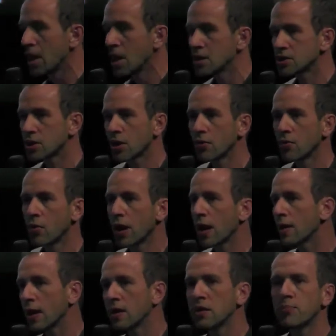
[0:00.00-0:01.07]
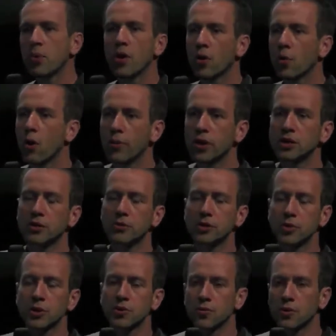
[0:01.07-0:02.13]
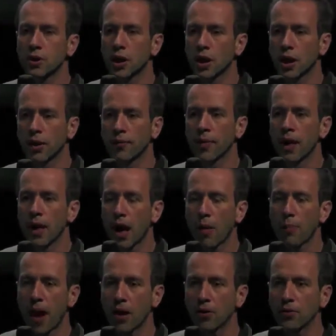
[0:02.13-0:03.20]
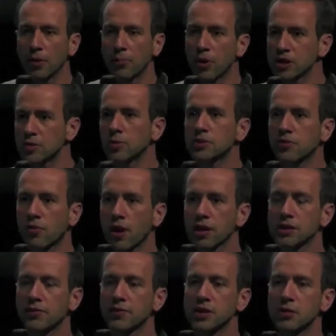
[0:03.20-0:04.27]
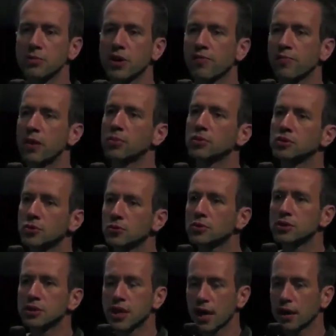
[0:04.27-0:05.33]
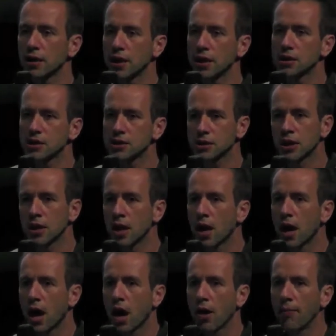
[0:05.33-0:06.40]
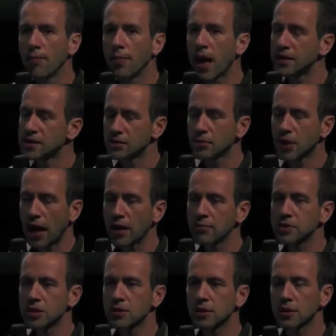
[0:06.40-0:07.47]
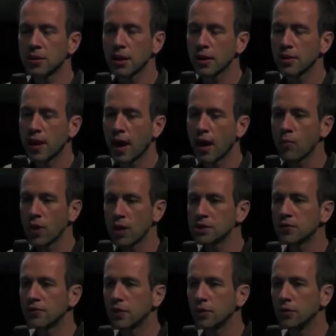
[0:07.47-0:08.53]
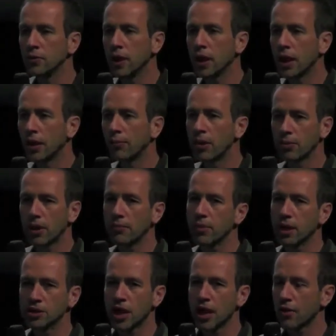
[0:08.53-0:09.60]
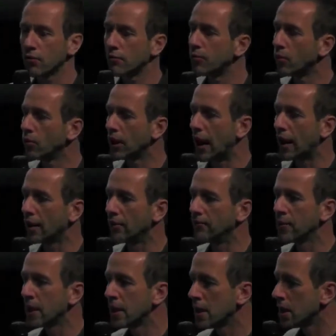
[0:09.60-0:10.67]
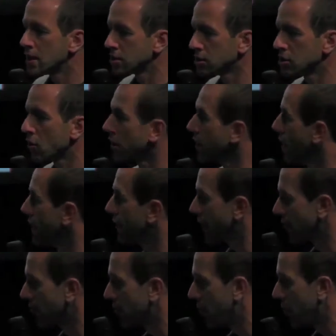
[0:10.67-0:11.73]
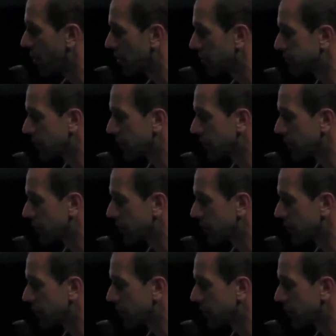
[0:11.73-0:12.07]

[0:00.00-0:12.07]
So in the book, what we do is we talk about the principles of creativity. We give people tools and techniques and some games in there. And we interview people like Mick Jagger and Paul Allen. So it's quite a fun book.